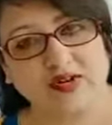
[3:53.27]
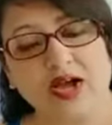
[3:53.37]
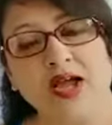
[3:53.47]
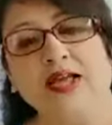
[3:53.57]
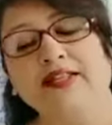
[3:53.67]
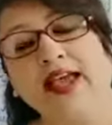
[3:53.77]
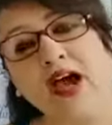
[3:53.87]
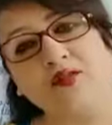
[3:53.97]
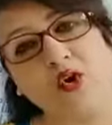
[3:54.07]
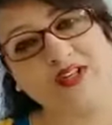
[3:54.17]
They have
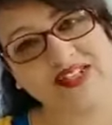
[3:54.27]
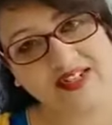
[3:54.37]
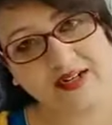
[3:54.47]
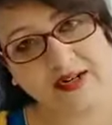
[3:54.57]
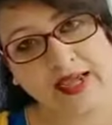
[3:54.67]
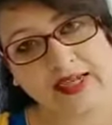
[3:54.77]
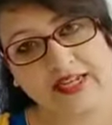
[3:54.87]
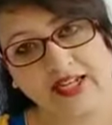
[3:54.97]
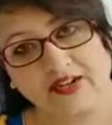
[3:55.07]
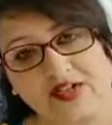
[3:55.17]
got needle-like leaves
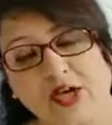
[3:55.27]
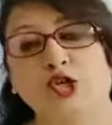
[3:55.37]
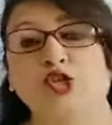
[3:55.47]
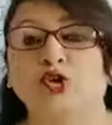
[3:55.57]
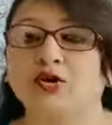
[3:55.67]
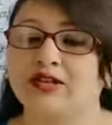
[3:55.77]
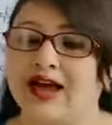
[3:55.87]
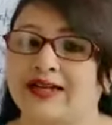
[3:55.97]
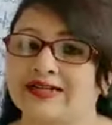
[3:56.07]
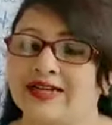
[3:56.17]
so that
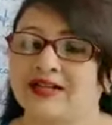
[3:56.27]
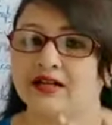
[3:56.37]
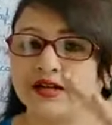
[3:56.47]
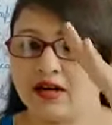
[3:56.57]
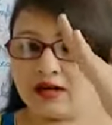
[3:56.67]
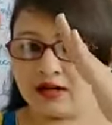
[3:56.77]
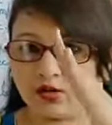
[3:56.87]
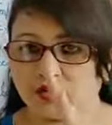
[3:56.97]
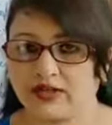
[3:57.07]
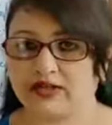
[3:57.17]
the
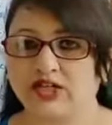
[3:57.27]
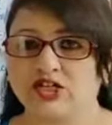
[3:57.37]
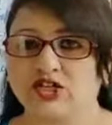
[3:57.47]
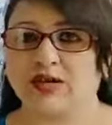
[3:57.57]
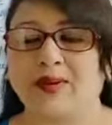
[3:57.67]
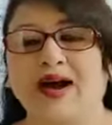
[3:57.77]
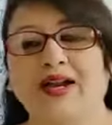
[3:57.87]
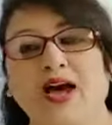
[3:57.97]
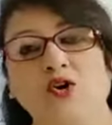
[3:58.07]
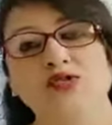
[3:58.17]
conical shape allows
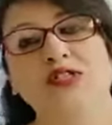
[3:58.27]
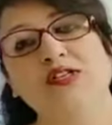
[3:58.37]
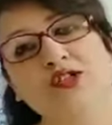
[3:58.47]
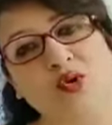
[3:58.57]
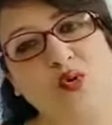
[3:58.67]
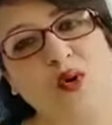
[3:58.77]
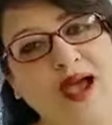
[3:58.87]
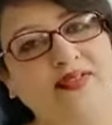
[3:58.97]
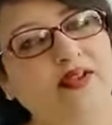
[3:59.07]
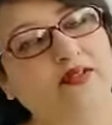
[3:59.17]
the snow and the
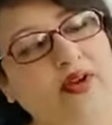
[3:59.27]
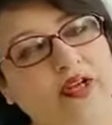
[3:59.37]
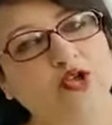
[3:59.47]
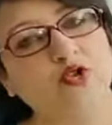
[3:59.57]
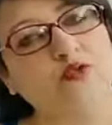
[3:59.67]
rain to fall